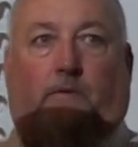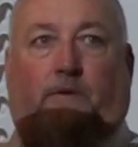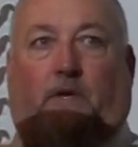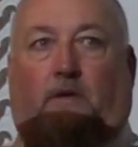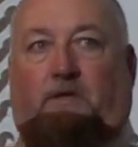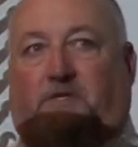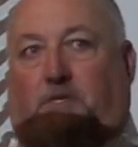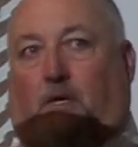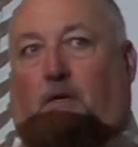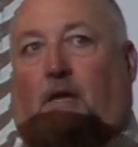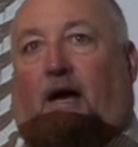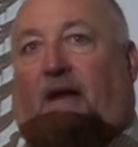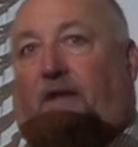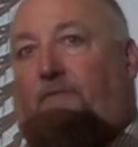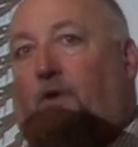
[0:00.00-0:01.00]
there is a
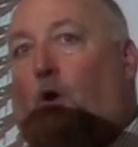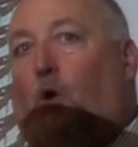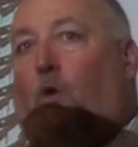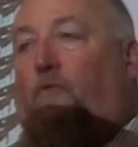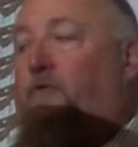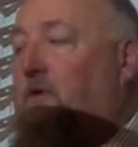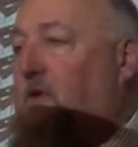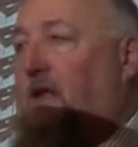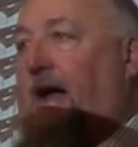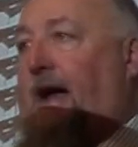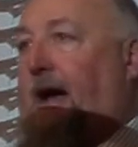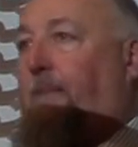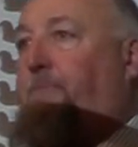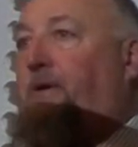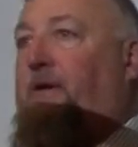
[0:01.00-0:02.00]
lot of
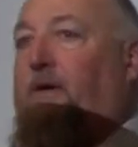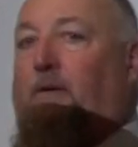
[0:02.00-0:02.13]
overlap